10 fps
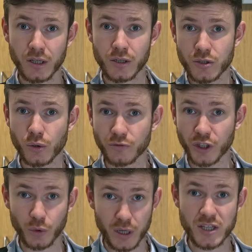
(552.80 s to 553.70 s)
sort of
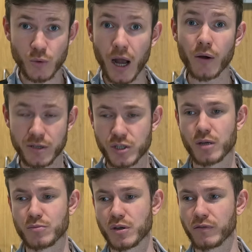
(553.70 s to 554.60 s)
degree as well in
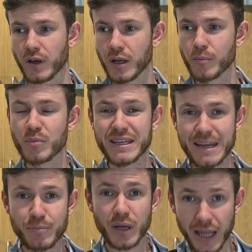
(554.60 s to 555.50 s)
terms of
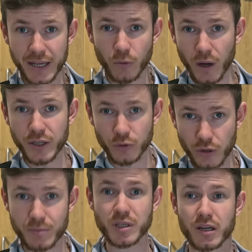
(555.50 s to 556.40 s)
manipulating where your
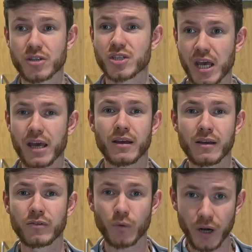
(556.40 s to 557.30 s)
grip's going to sit.
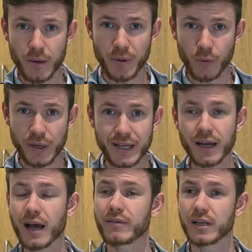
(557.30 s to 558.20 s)
If you want it a bit
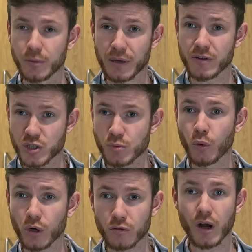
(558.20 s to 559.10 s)
weaker, having a little bit of a
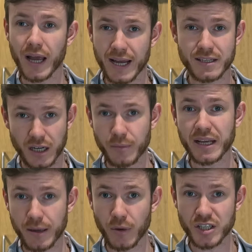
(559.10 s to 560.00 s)
smaller right hand is going to
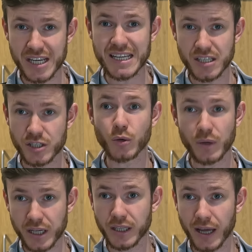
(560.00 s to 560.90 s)
make it much easier to
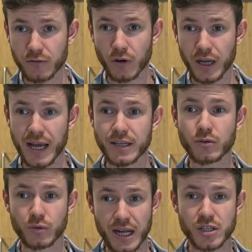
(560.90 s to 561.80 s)
weaken that right hand,
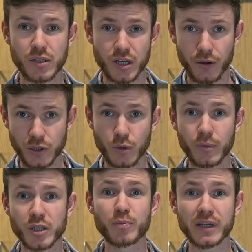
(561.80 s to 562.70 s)
or naturally going to a
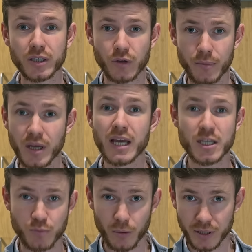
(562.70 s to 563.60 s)
much bigger grip
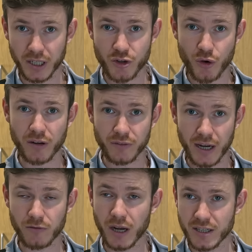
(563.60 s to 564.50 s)
is probably going to strengthen
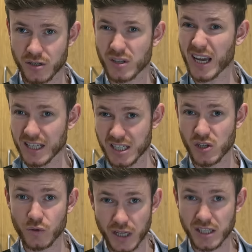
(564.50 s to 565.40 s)
that right hand. So you can actually
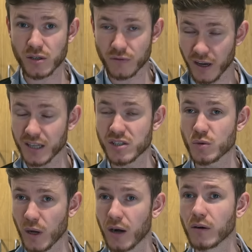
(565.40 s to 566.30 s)
use that to your advantage as
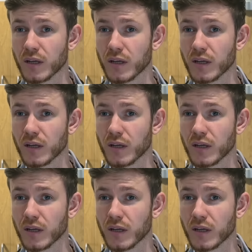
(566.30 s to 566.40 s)
well.